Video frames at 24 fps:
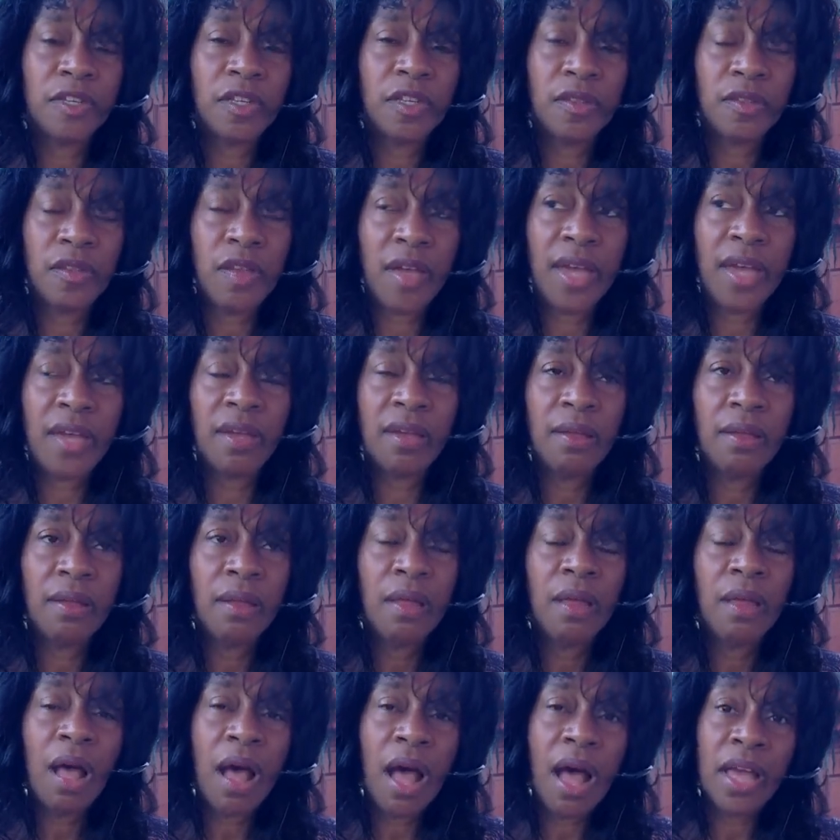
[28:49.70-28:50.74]
like
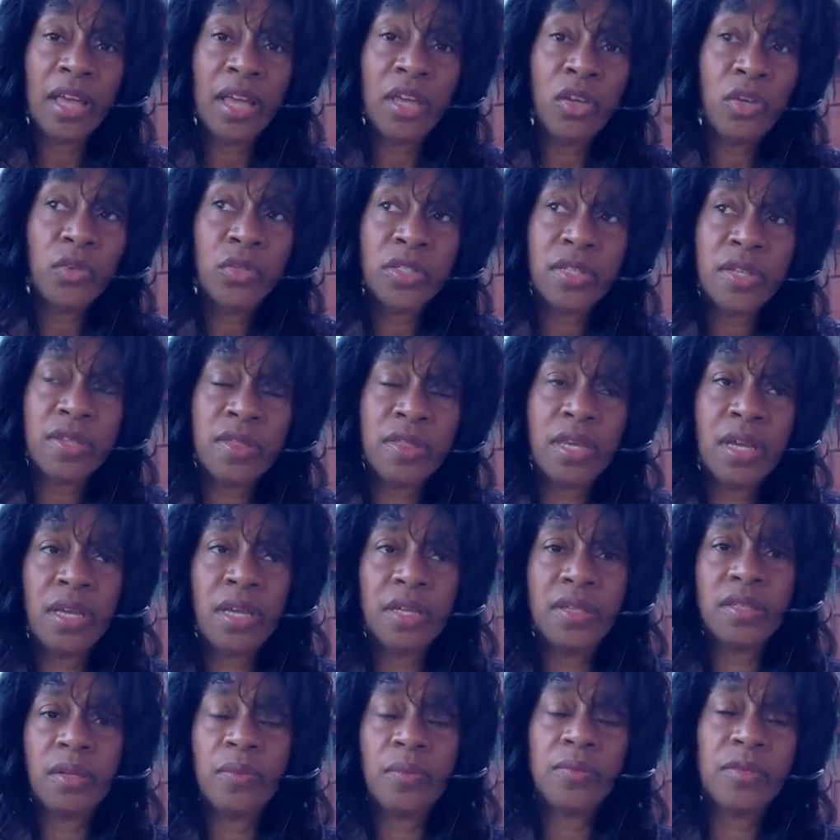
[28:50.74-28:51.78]
I used to
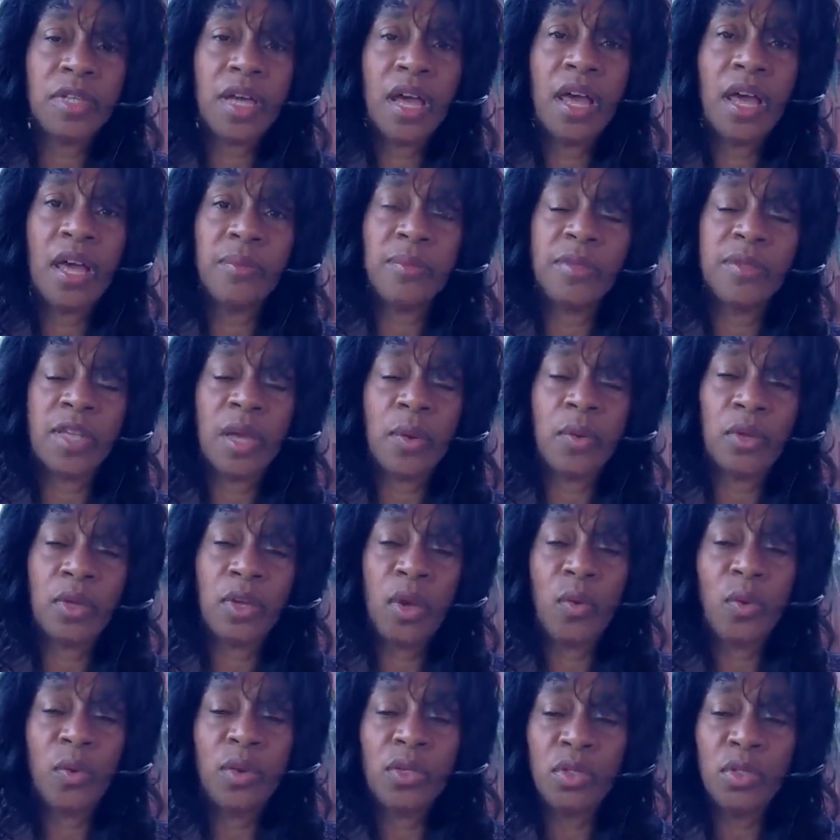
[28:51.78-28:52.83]
think sometimes I would
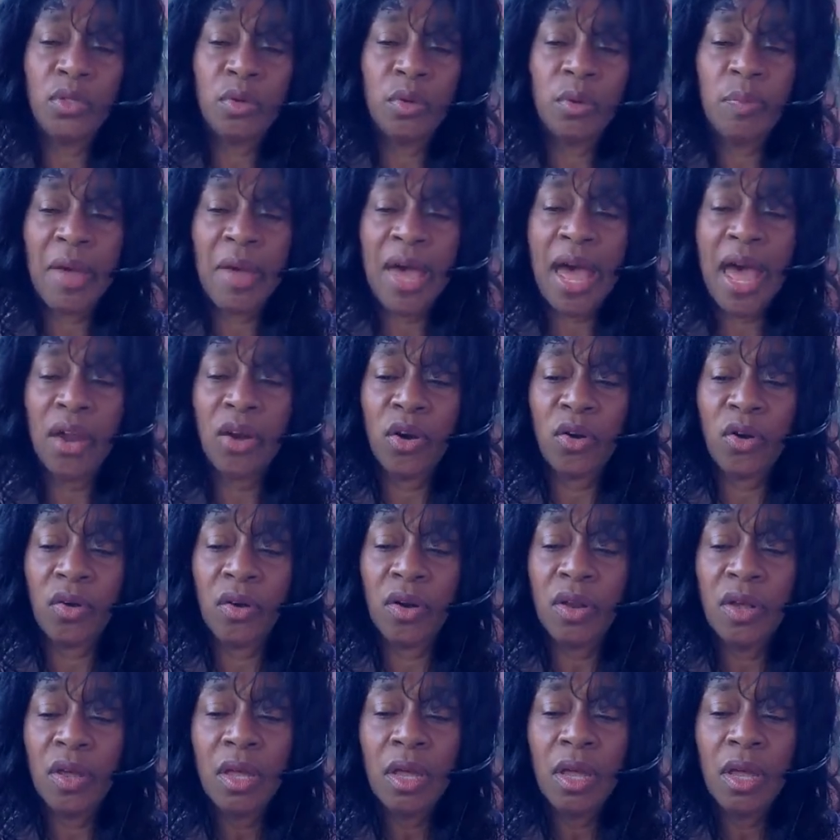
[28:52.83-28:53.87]
go into a pattern
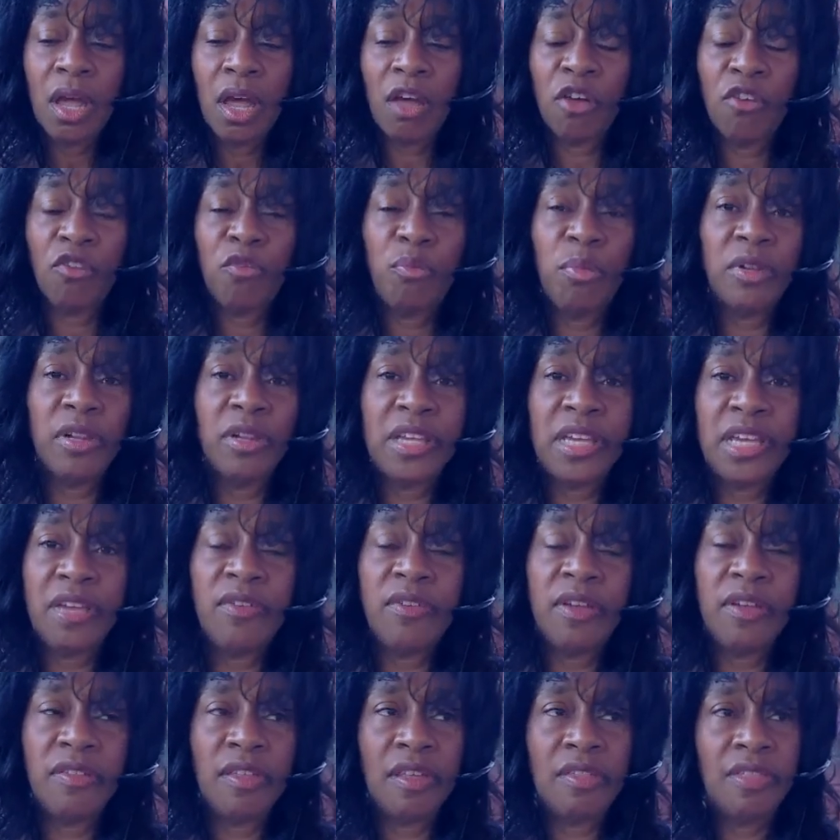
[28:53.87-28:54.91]
of
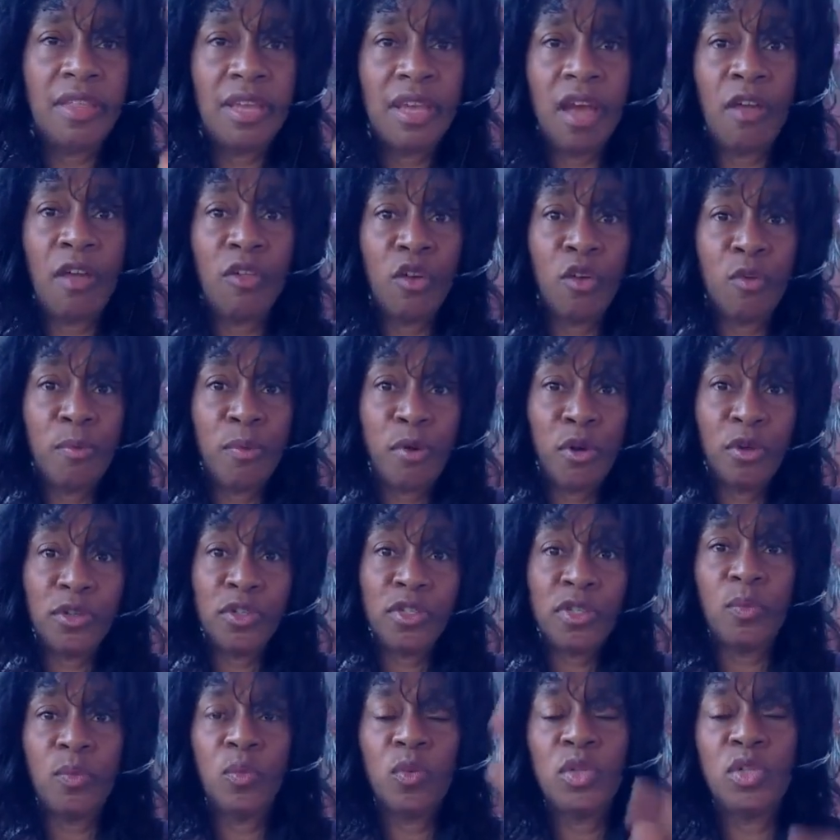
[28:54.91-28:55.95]
believing that the other
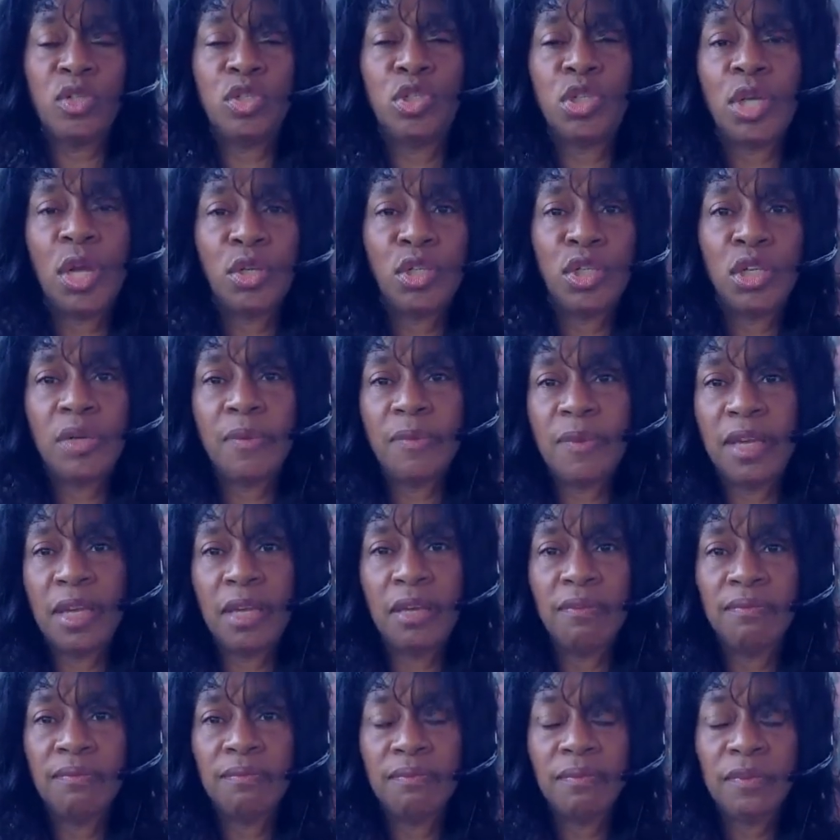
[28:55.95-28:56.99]
person was judging me.
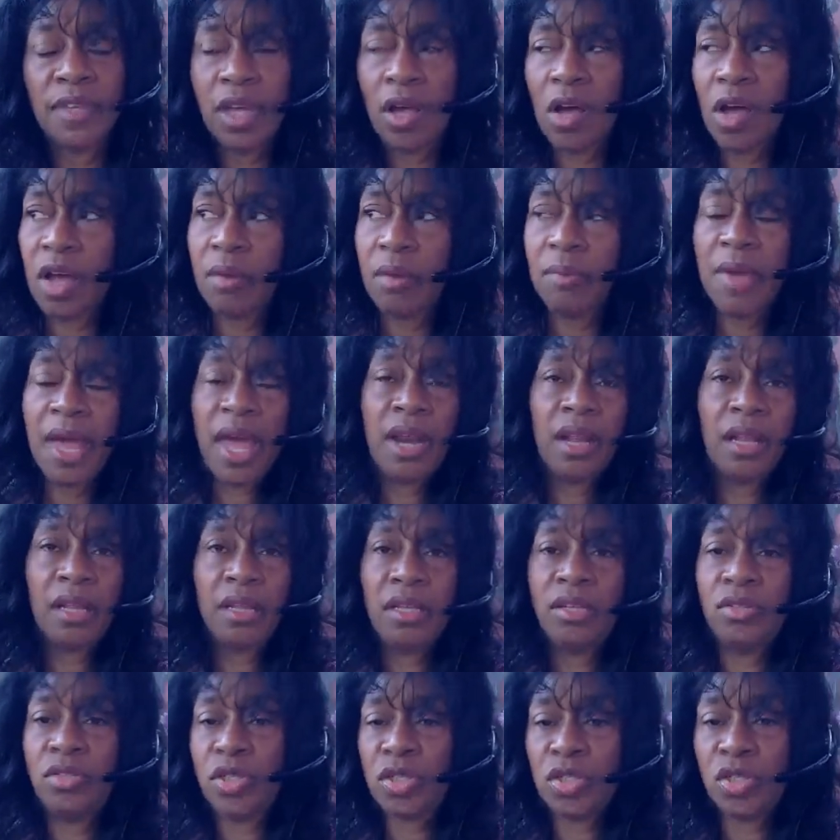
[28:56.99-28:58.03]

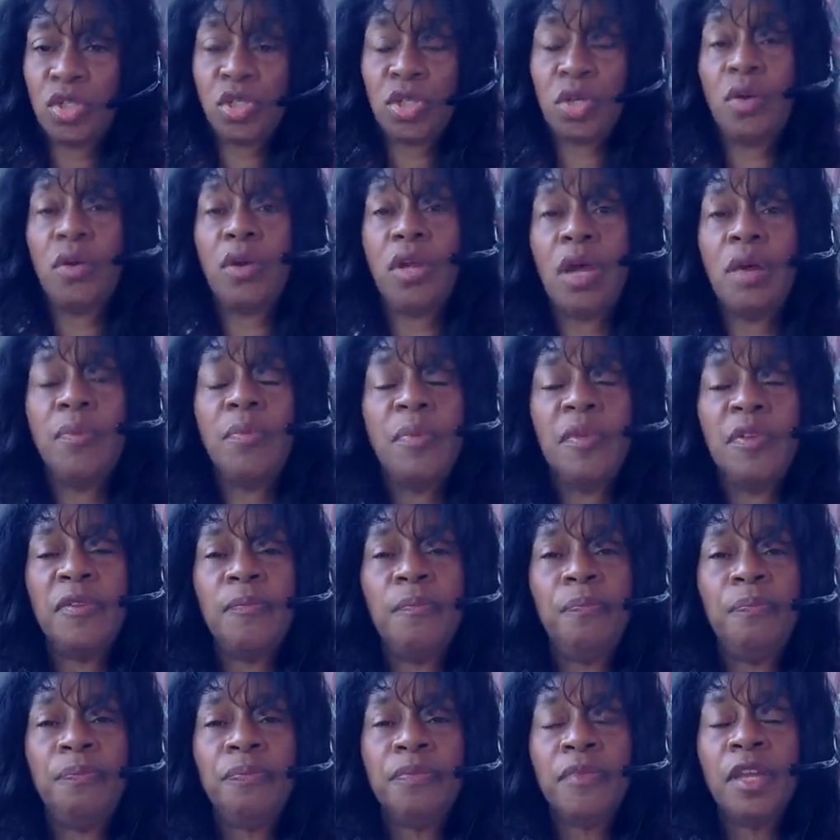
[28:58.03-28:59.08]
Automatically just showed up.
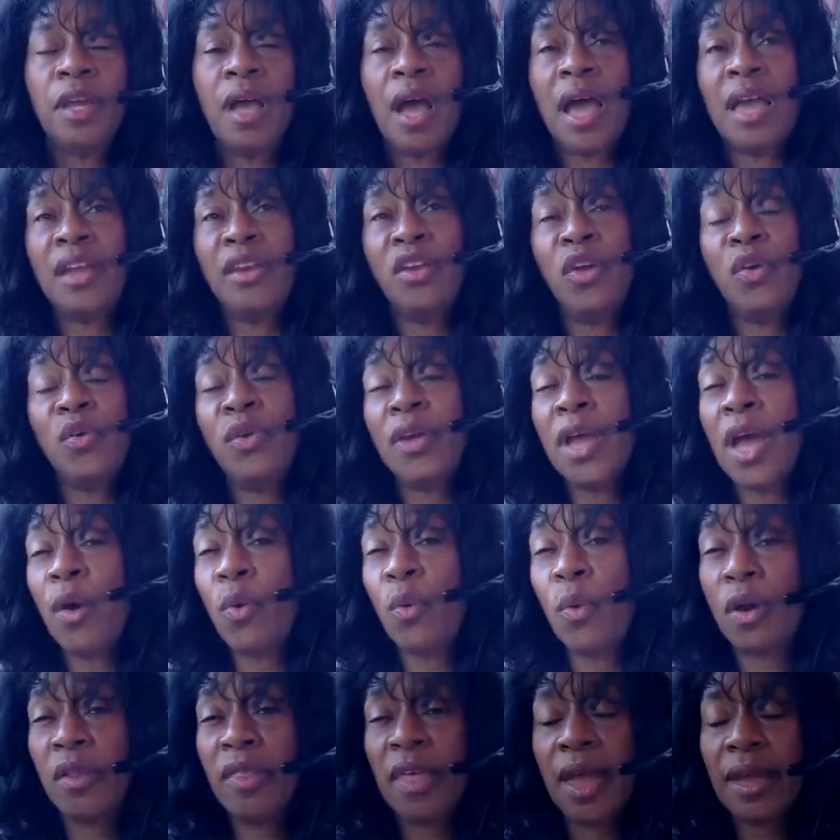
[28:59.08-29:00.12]
I know now
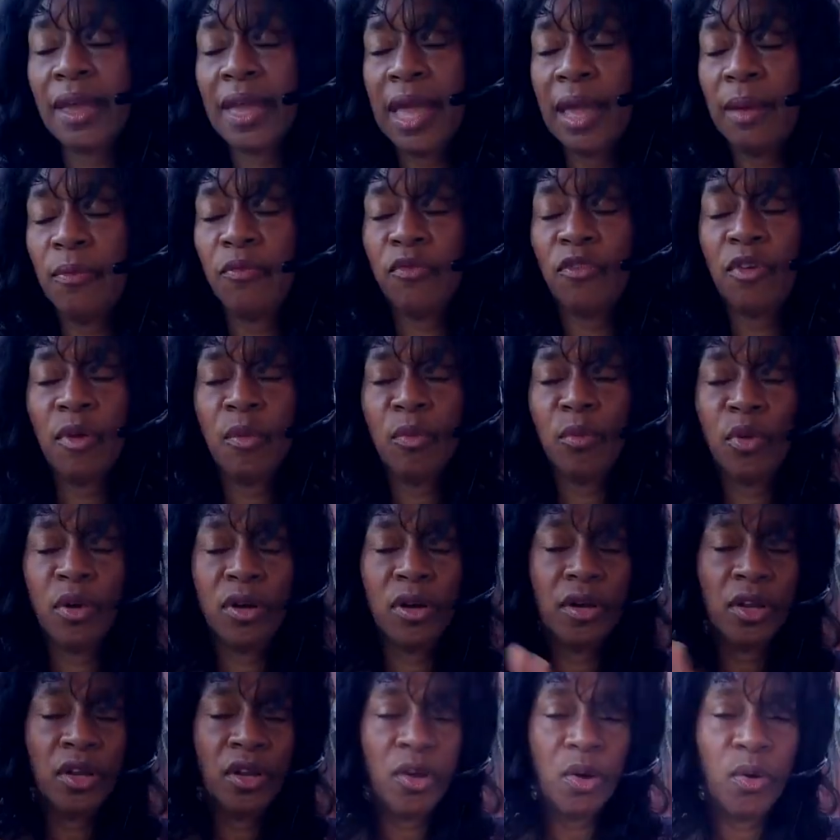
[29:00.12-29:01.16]
where that came from. We're
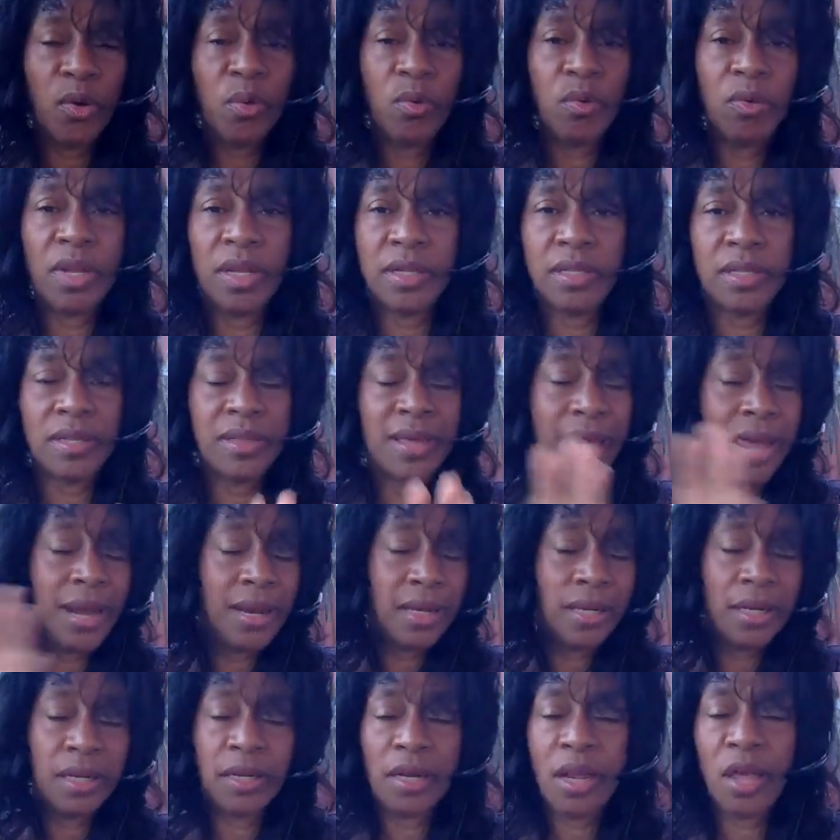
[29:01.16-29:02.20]
going to go into that
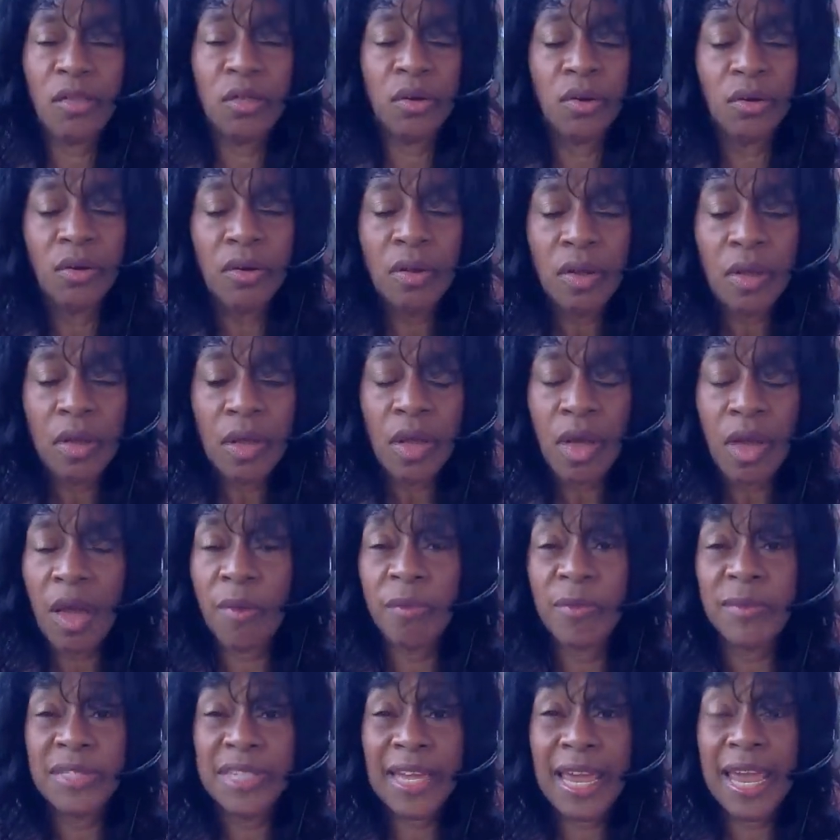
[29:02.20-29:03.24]
in another
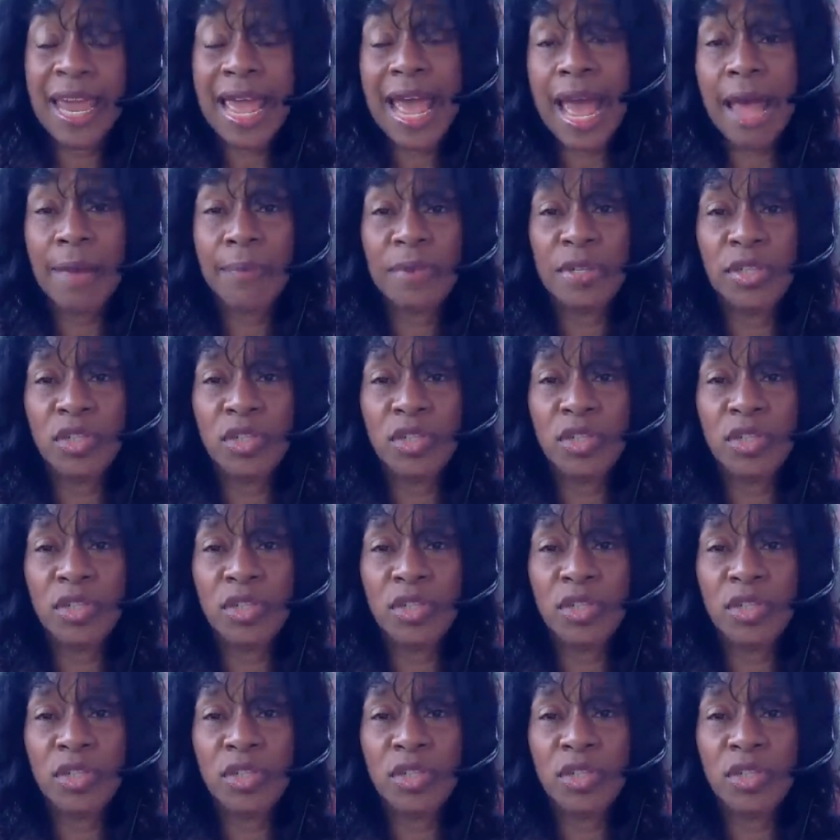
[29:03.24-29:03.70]
Hump Day Happy